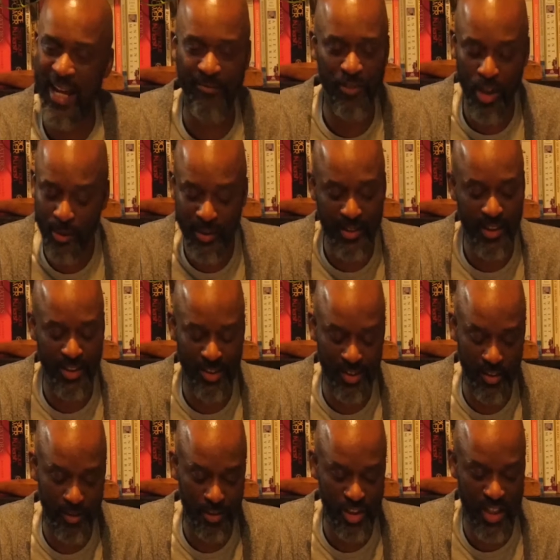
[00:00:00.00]
have no
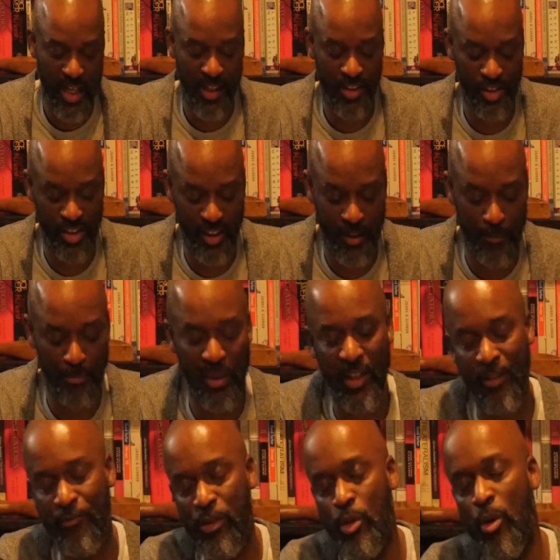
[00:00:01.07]
intention on challenging it. But
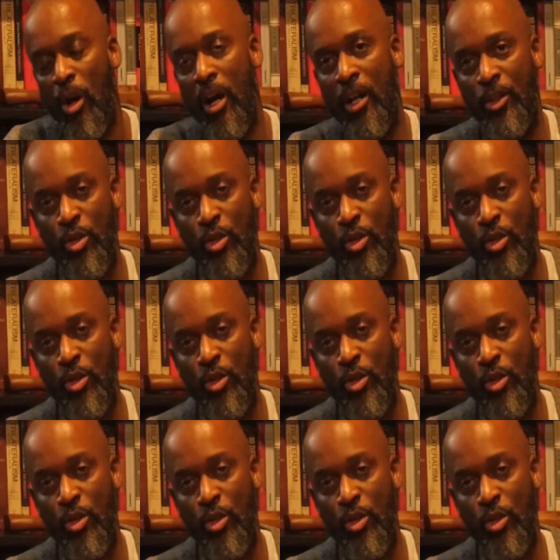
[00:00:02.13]
if you are a